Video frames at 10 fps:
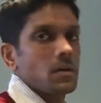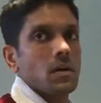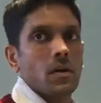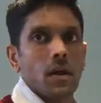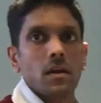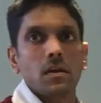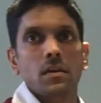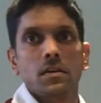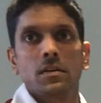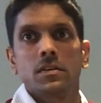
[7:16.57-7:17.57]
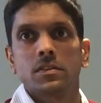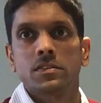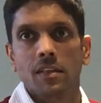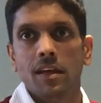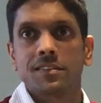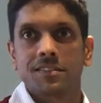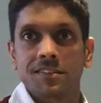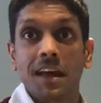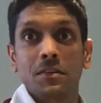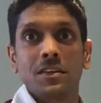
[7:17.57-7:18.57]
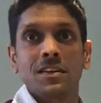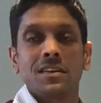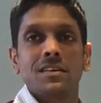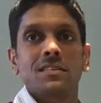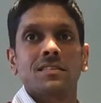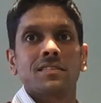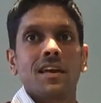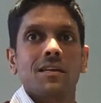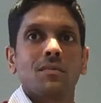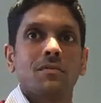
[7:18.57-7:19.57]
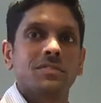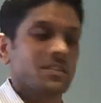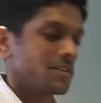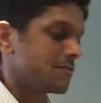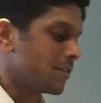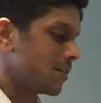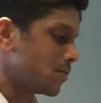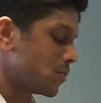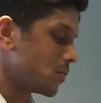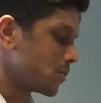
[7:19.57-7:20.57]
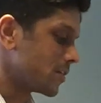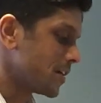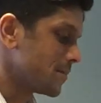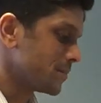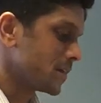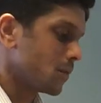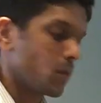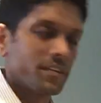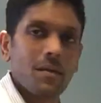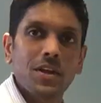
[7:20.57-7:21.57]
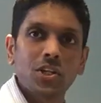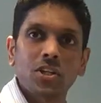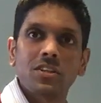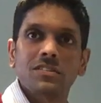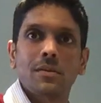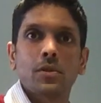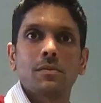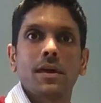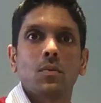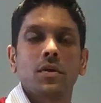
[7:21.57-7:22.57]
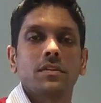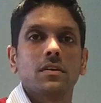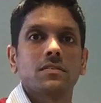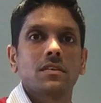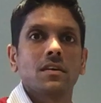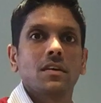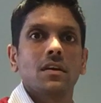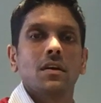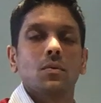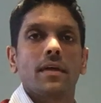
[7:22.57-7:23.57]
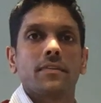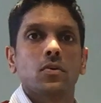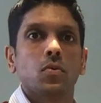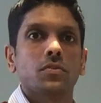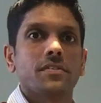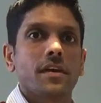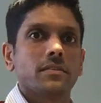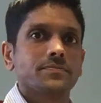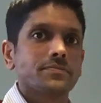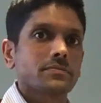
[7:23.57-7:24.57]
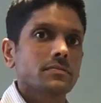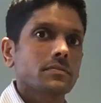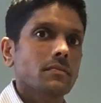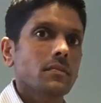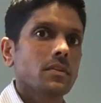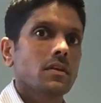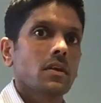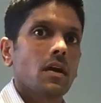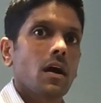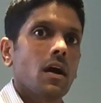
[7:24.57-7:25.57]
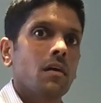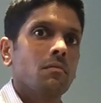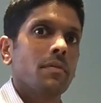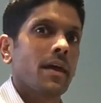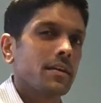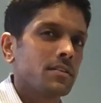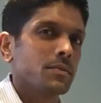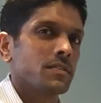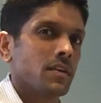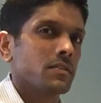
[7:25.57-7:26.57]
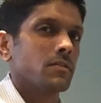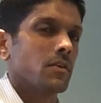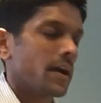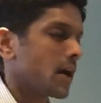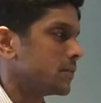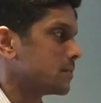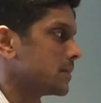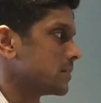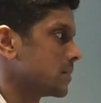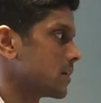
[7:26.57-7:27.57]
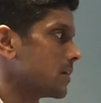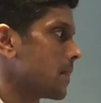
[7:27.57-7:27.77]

Okay, so that's sounding the same, obviously far more one-dimensional because I'm only playing one note without the chords there, but that gives me a sense of how it's meant to go.